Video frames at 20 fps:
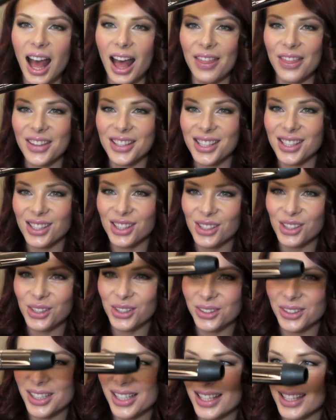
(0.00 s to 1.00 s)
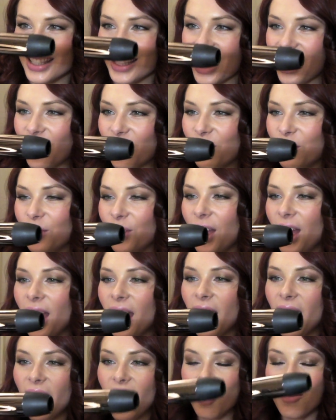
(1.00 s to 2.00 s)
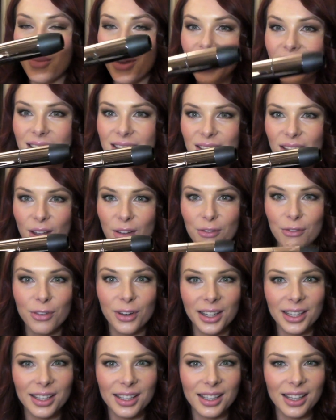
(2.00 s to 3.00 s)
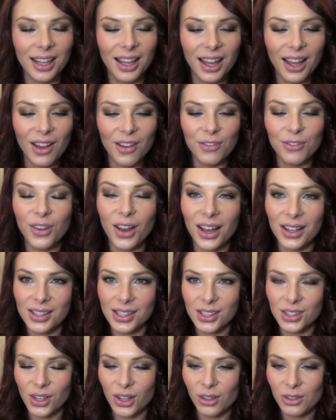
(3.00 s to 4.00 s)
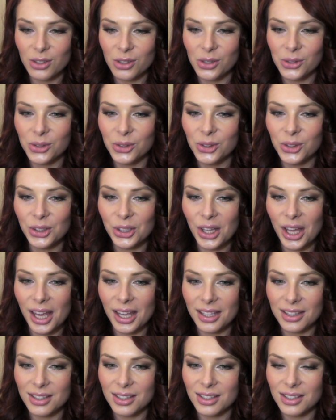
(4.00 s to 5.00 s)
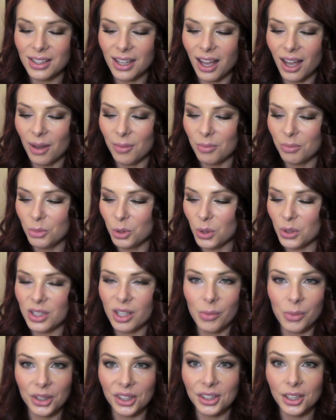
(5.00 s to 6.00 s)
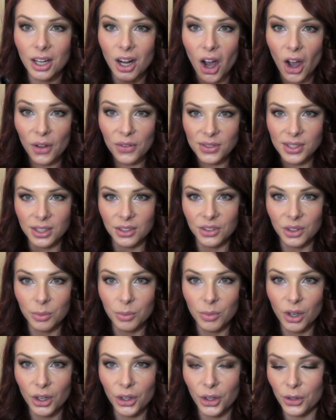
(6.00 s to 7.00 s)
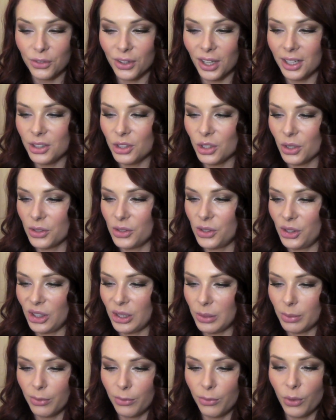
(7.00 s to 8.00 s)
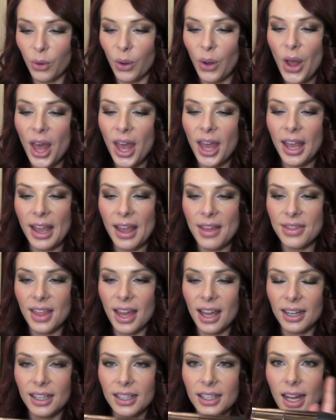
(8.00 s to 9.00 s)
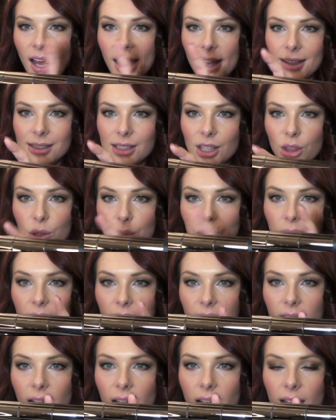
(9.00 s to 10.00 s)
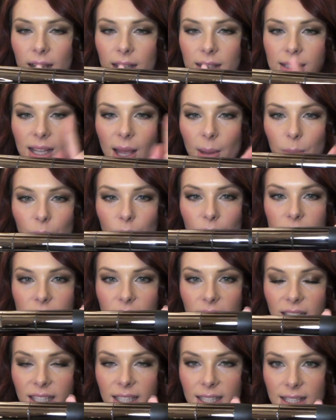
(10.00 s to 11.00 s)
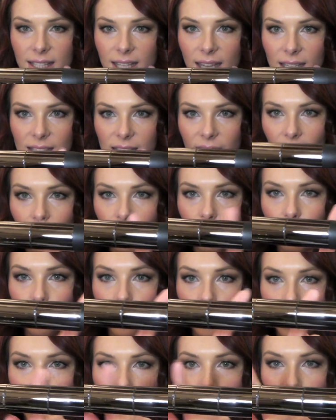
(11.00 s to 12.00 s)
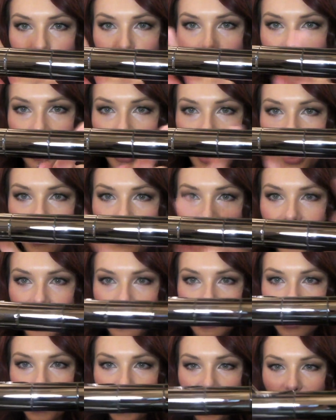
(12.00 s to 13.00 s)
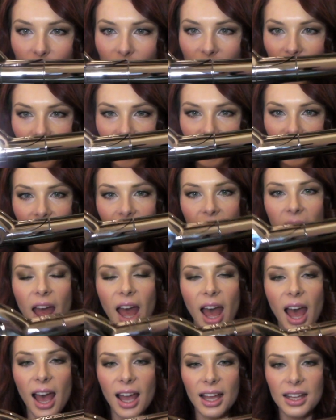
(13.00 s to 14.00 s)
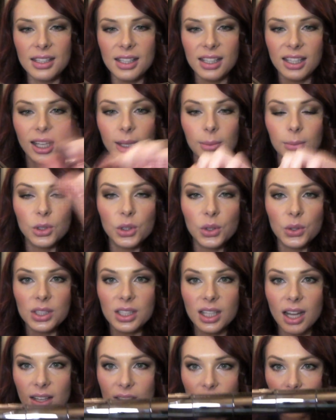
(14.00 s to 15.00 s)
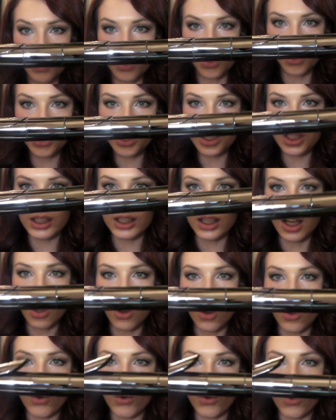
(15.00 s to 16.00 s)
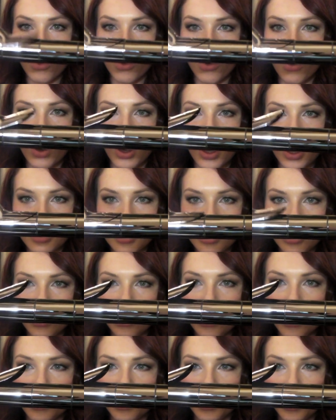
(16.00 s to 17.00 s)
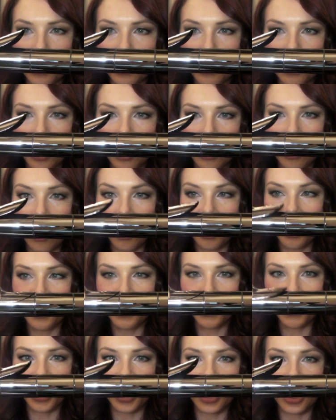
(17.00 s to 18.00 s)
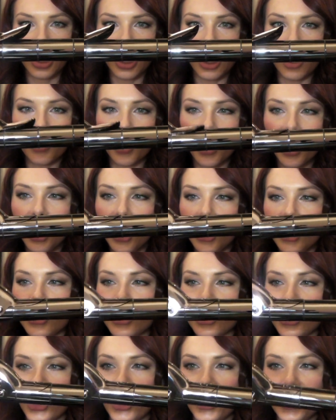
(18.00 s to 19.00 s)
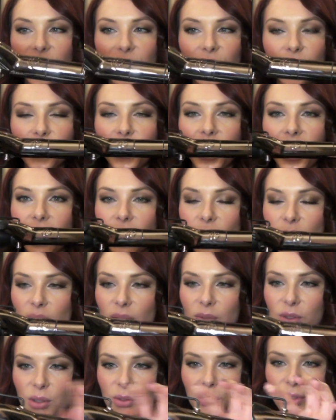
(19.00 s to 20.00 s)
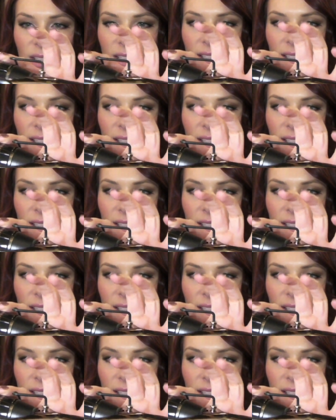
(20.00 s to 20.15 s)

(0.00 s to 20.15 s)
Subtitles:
and this is the tool itself. It's a really versatile tool. It's not something that I've seen on the market I've had a chance to use before, in that it has three separate heat settings for three areas on the barrel, and it can be used as a wand or as a normal iron with a clip. So you can create lots of different